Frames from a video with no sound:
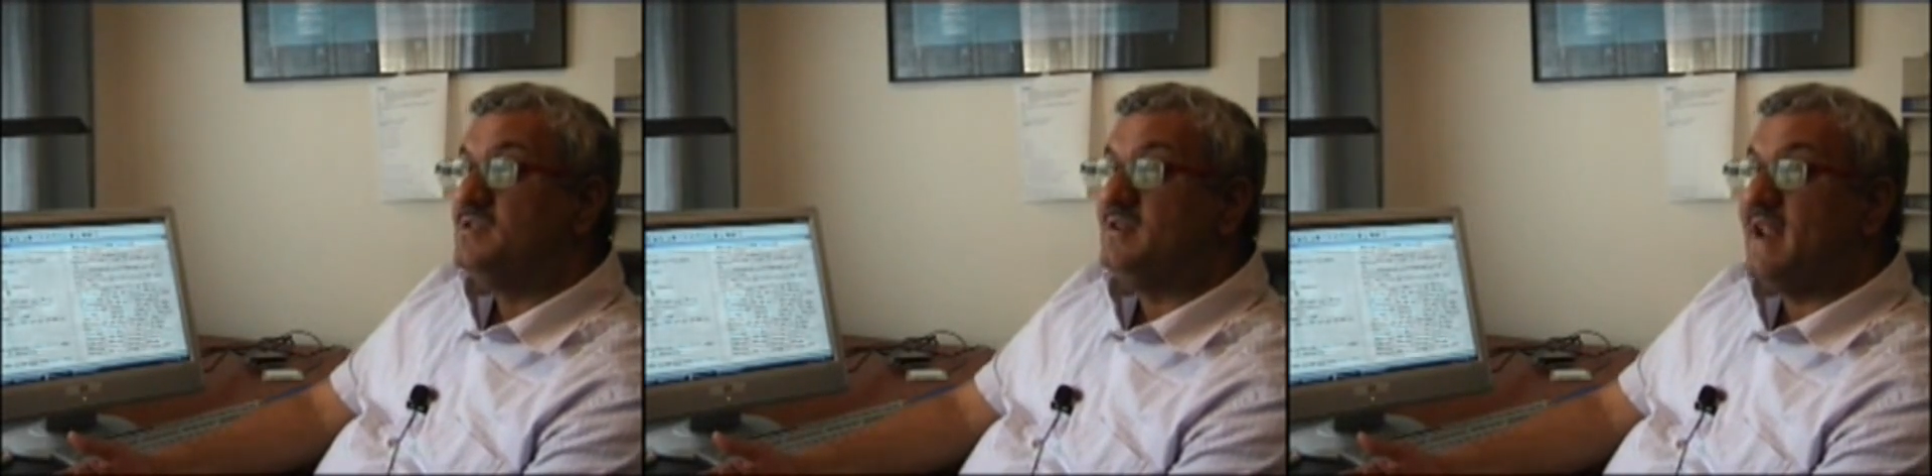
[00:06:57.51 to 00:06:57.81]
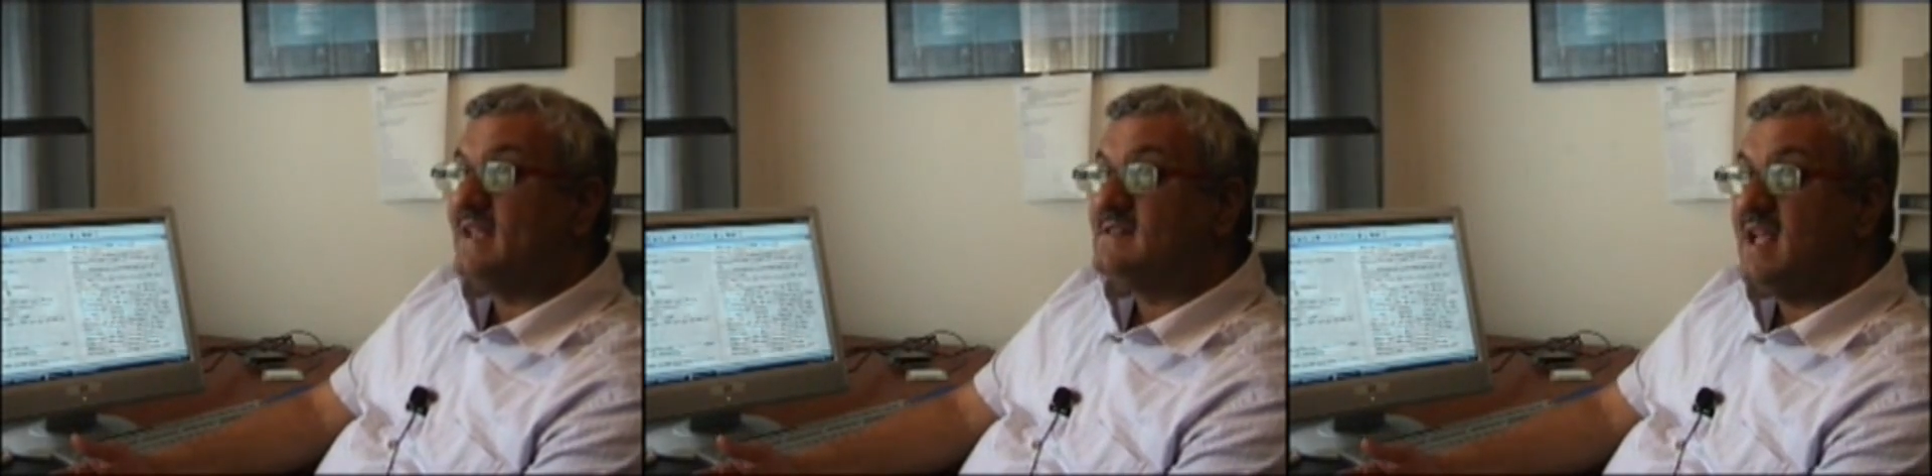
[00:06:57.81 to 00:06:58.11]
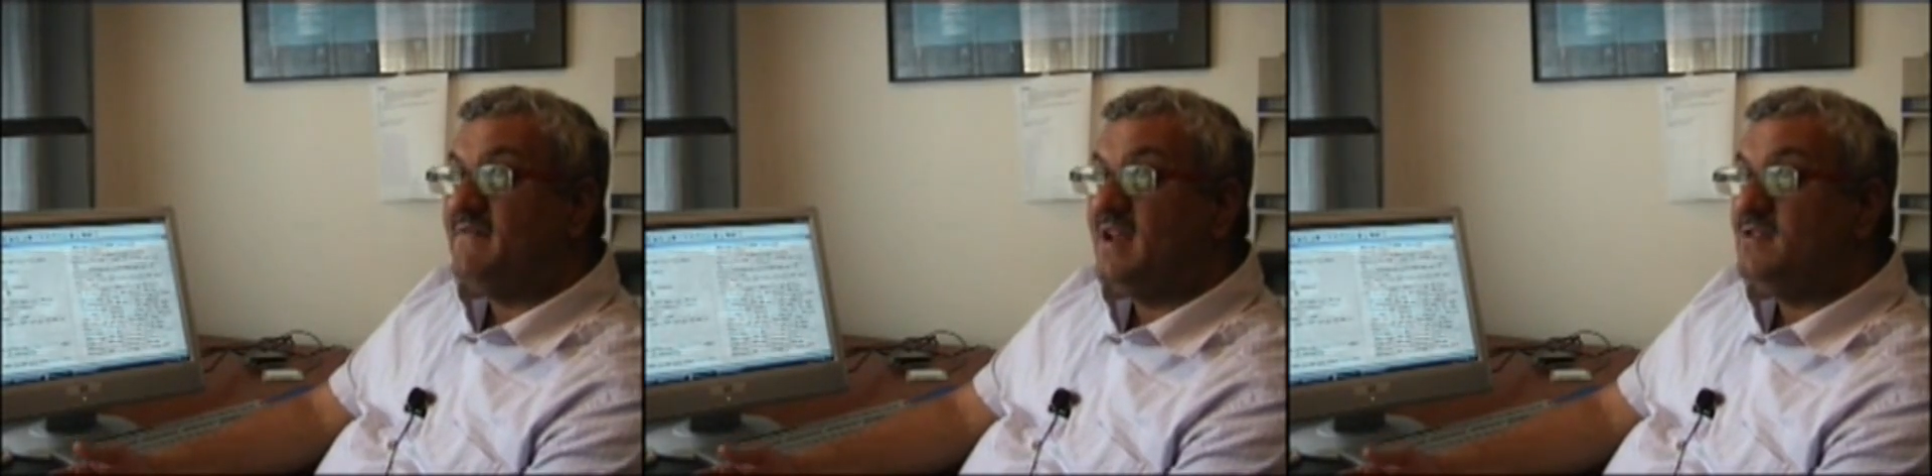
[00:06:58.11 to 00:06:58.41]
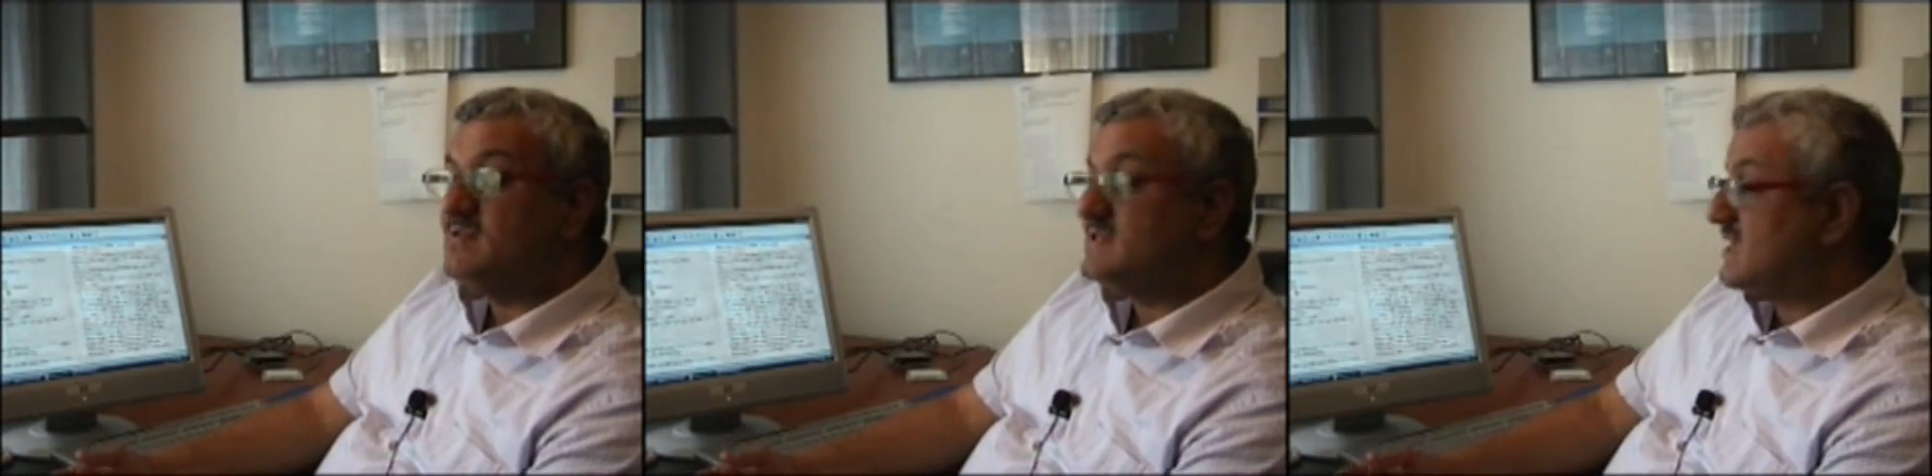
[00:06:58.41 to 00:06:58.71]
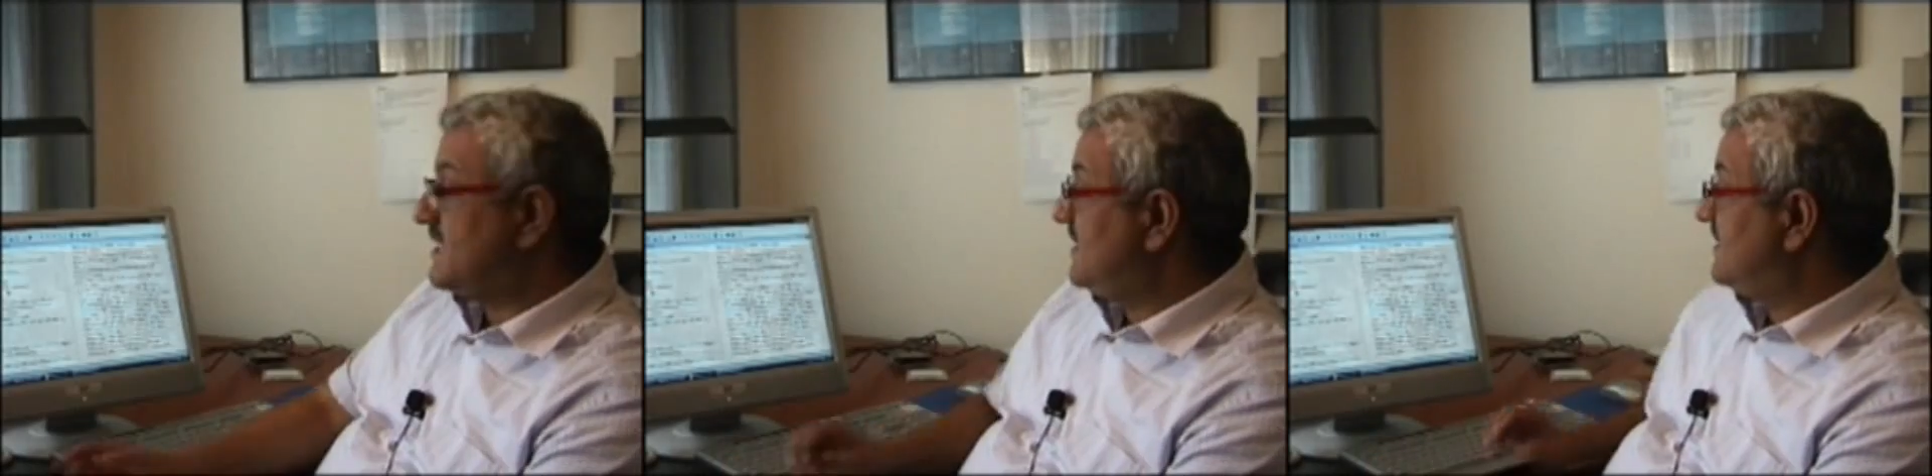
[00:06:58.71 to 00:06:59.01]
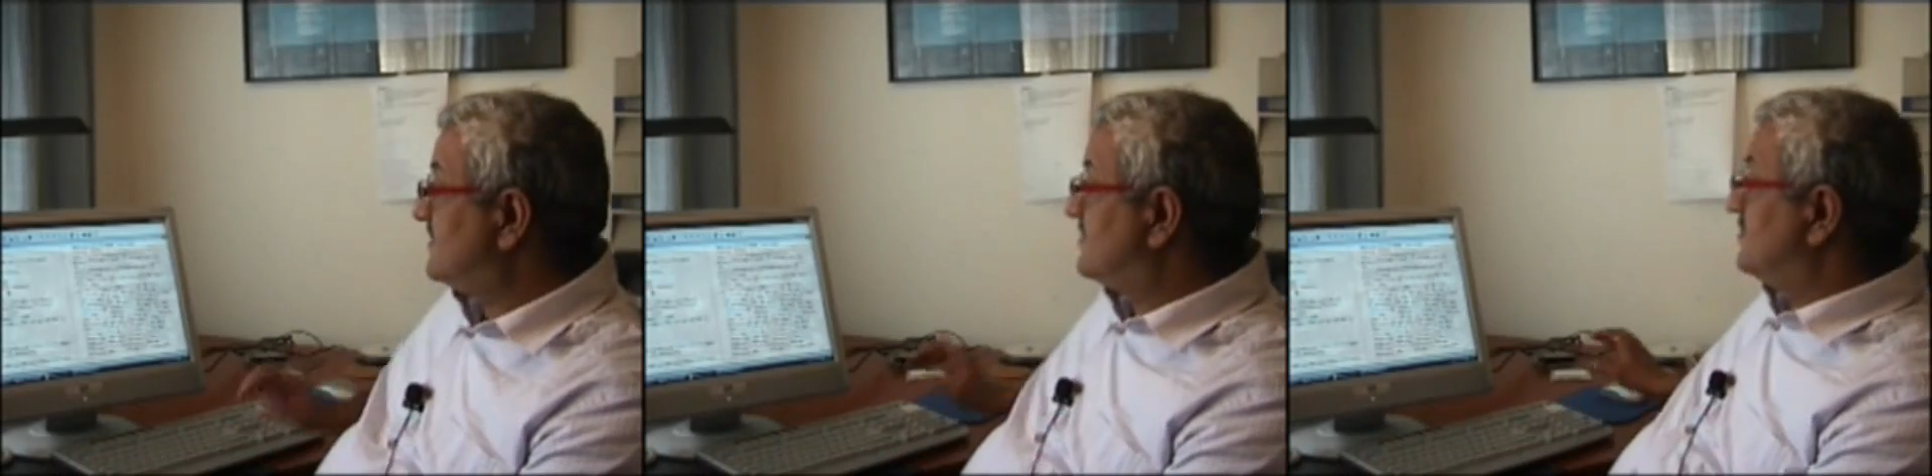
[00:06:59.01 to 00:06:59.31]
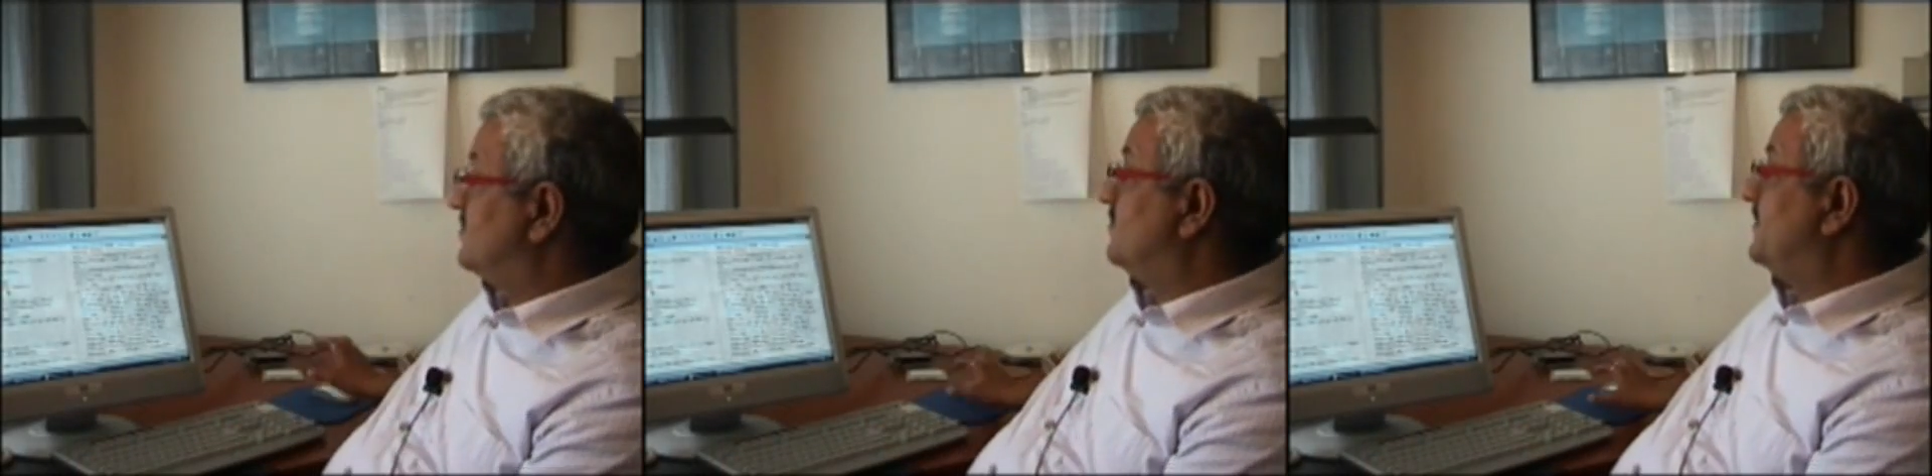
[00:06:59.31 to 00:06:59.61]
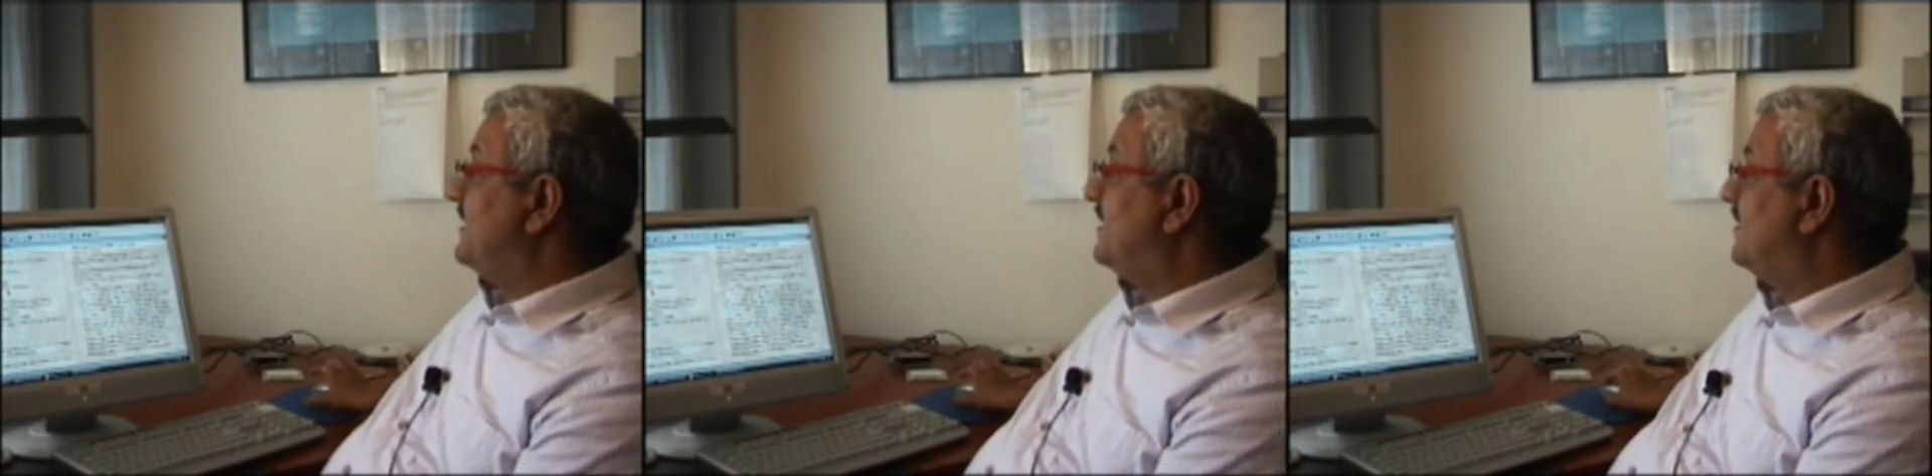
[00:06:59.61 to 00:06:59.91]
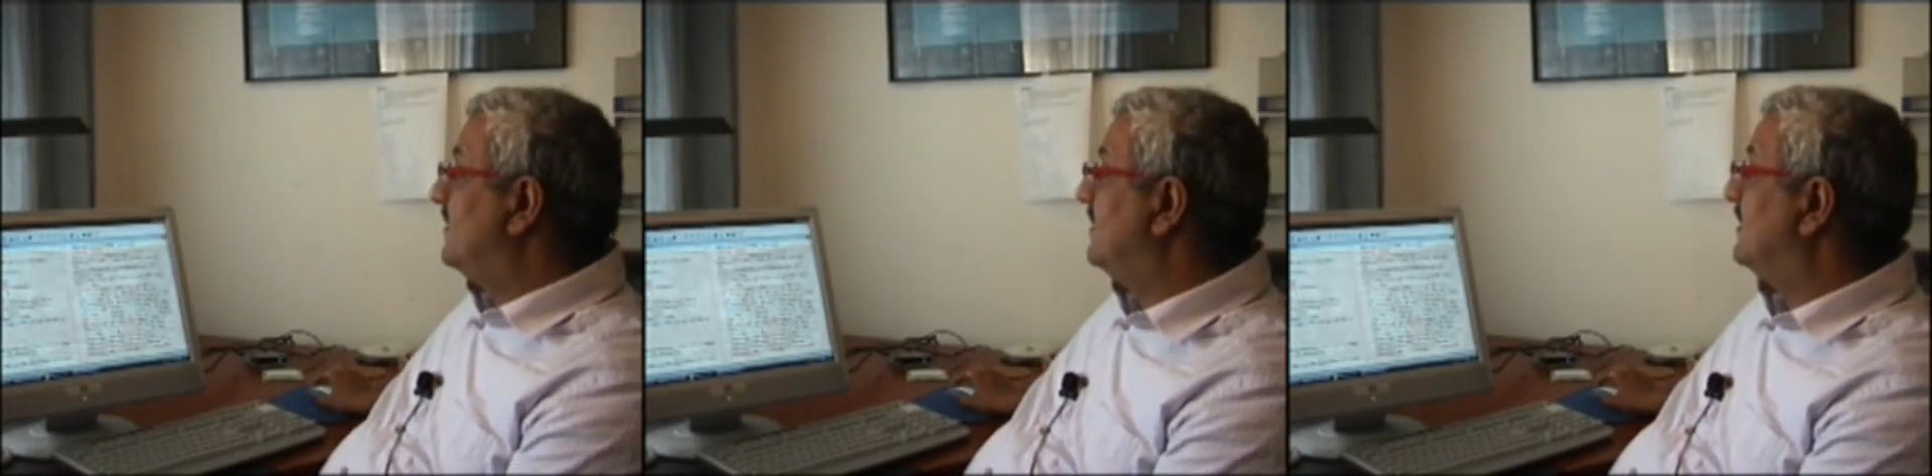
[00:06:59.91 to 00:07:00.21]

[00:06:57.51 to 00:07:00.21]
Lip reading: So, next time when you study this rubric,